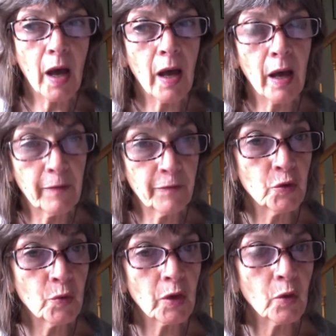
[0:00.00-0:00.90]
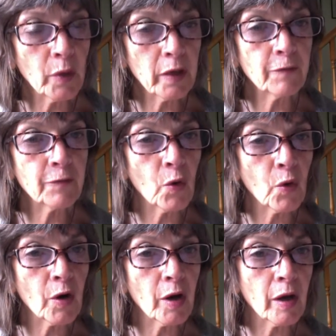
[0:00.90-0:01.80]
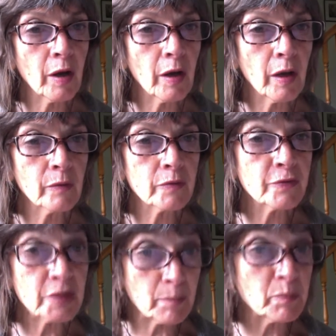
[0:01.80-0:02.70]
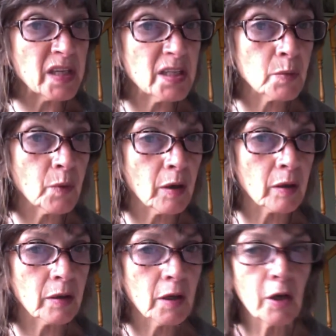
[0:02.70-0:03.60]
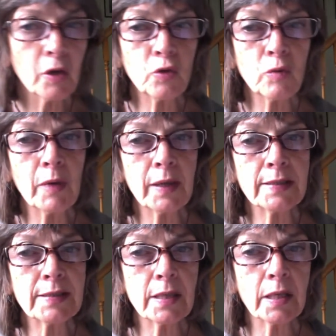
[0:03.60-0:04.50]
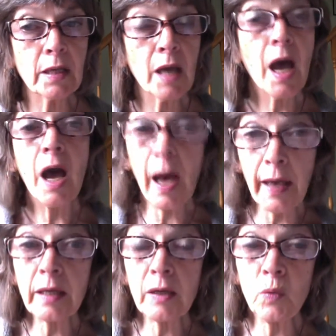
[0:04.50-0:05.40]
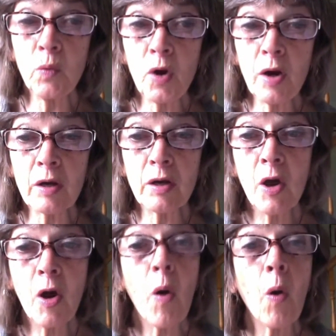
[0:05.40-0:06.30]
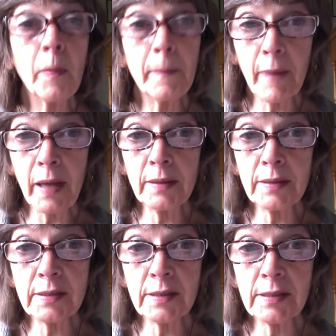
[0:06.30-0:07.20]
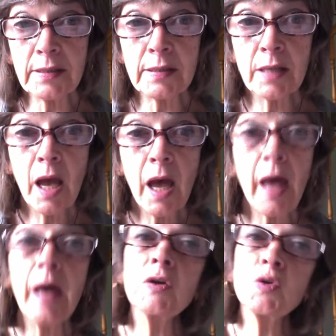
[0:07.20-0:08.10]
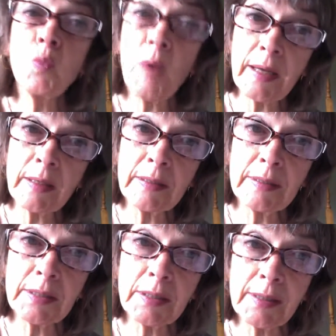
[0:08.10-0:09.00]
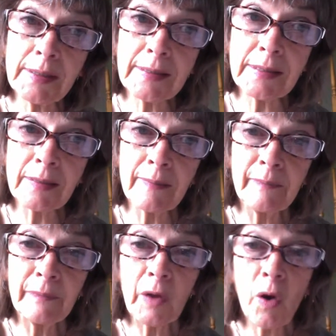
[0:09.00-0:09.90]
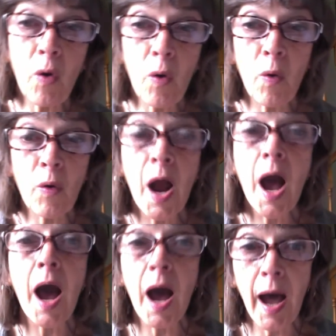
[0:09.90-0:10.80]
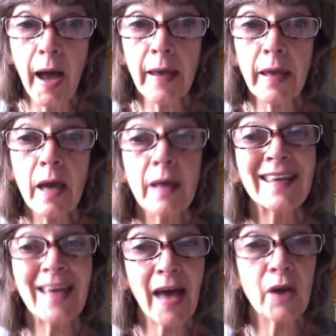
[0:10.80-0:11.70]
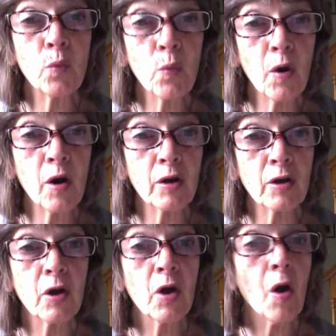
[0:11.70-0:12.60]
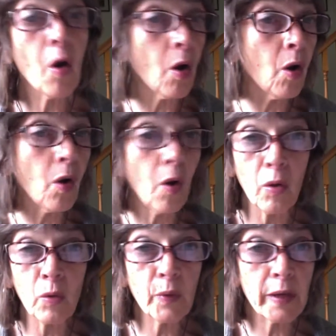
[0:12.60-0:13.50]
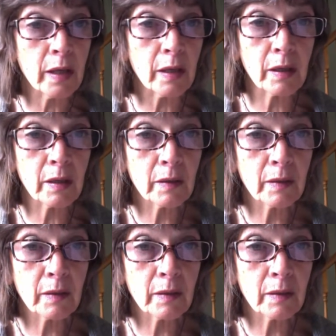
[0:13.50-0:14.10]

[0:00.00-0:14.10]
if you were going for some piecework, you might say, I can work on Mondays and Wednesdays. Or I can work all week.